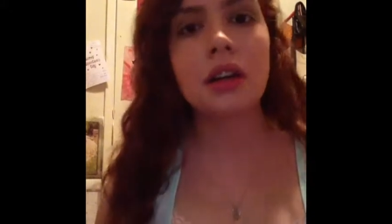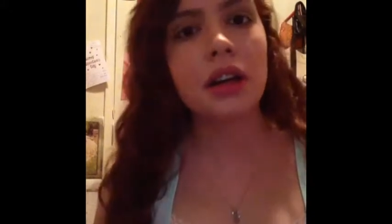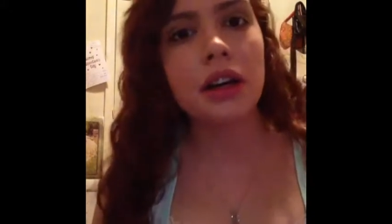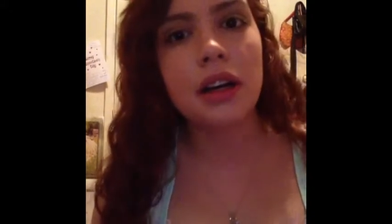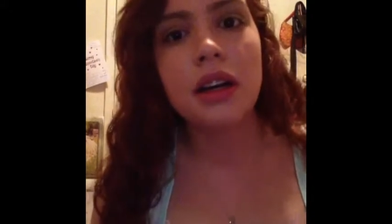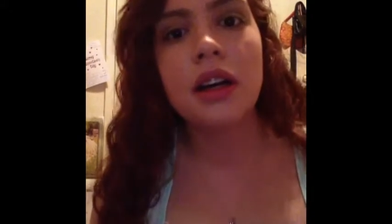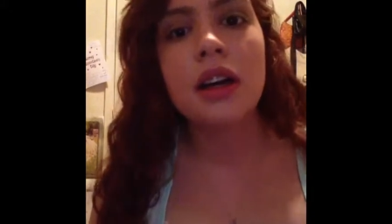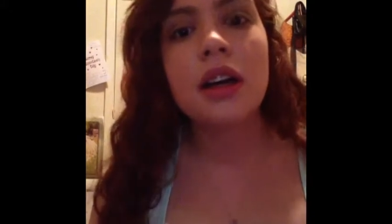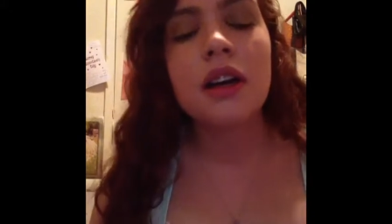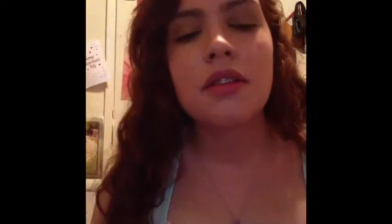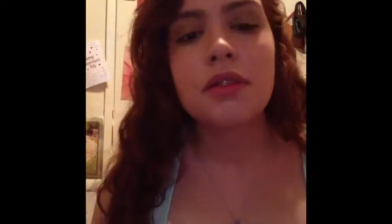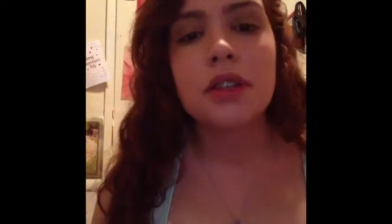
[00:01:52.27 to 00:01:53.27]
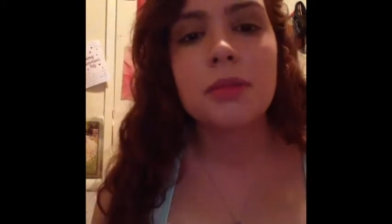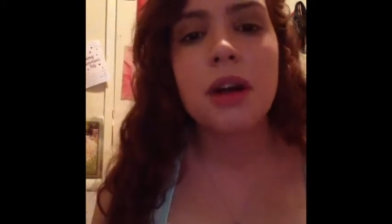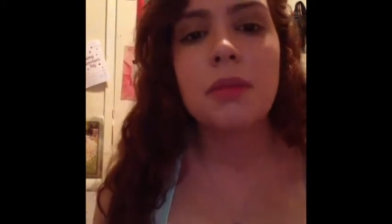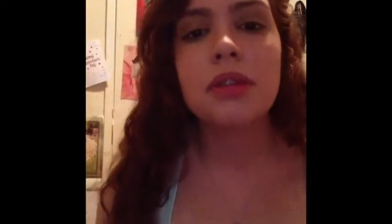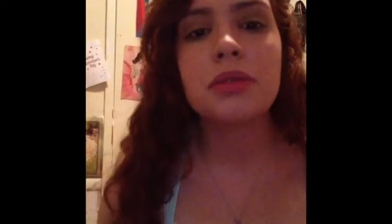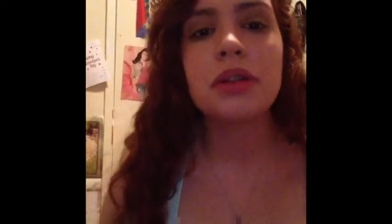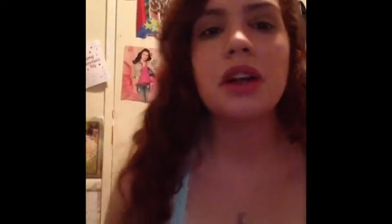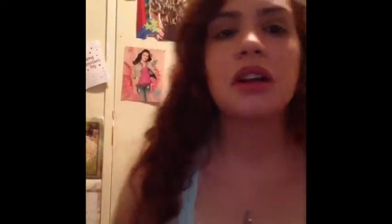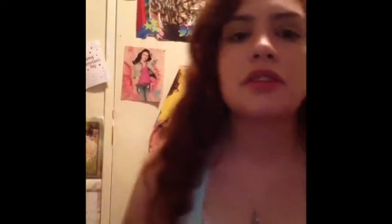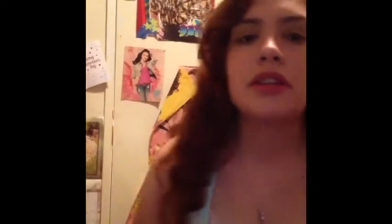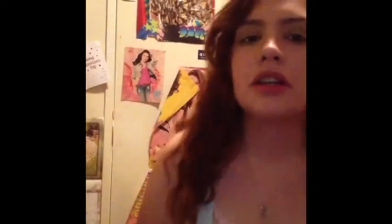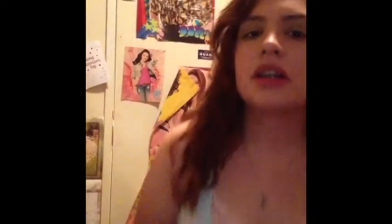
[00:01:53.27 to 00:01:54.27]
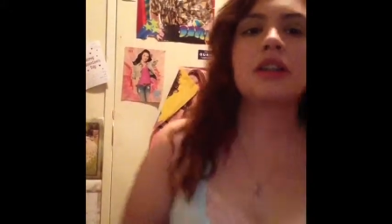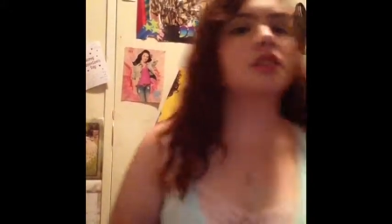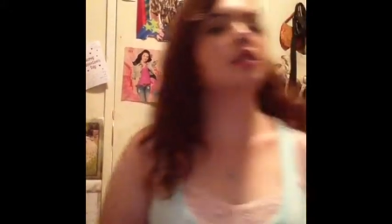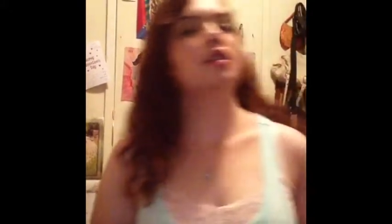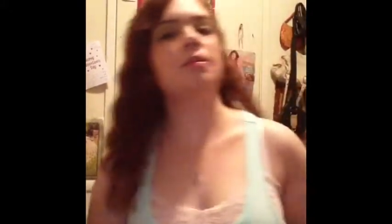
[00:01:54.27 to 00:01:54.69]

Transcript: Yeah. First promise ring ever. And